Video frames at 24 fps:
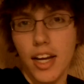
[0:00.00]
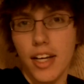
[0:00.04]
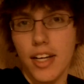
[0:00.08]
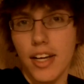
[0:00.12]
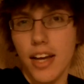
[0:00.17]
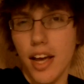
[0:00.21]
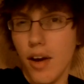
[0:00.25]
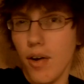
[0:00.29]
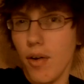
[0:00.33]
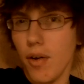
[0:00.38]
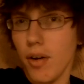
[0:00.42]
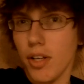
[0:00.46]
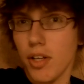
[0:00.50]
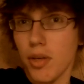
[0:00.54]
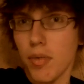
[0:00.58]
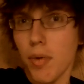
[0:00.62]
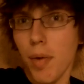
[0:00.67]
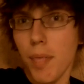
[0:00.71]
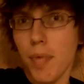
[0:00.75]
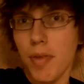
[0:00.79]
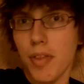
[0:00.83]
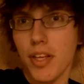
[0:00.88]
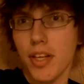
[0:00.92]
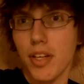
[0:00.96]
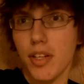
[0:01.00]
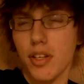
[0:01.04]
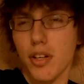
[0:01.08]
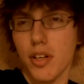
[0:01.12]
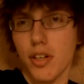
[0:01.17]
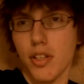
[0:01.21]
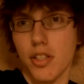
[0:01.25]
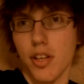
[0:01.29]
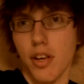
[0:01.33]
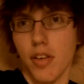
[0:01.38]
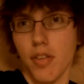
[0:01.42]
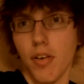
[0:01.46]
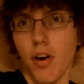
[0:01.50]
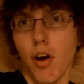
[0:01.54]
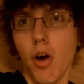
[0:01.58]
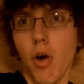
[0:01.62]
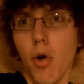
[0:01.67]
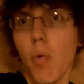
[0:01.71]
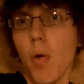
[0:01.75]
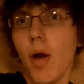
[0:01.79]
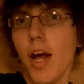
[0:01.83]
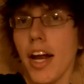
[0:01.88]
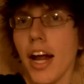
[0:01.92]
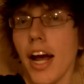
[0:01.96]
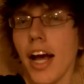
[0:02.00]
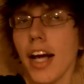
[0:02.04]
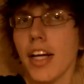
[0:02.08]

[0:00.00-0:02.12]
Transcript: Now, you might be thinking to yourself, oh wait,